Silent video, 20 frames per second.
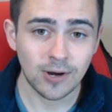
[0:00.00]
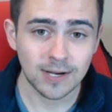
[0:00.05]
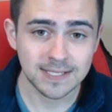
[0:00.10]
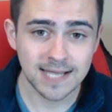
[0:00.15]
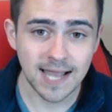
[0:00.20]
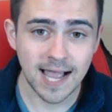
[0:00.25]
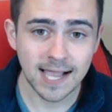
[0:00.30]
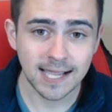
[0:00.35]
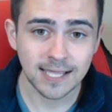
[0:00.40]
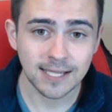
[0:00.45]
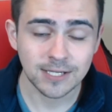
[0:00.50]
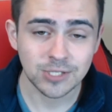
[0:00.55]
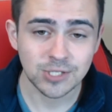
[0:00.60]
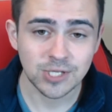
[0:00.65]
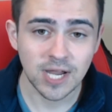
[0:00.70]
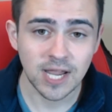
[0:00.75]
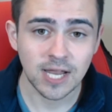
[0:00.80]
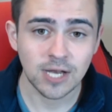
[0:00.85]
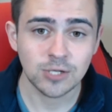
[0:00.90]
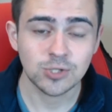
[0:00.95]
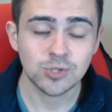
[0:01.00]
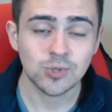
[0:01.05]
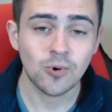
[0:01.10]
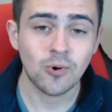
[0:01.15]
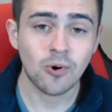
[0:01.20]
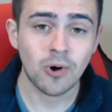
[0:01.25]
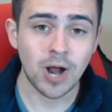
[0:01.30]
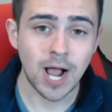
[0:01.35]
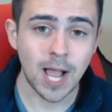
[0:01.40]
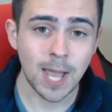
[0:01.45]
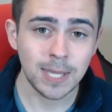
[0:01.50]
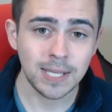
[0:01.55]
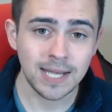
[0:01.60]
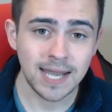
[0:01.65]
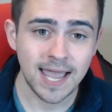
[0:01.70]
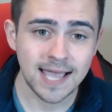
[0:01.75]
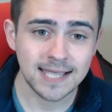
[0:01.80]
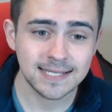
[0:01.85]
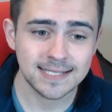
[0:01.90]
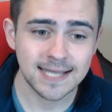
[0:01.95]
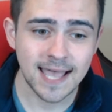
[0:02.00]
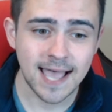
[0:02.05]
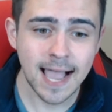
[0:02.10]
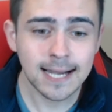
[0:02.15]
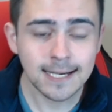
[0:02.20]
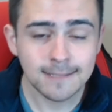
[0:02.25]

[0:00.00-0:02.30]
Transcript: Stock Exchange or on the NASDAQ,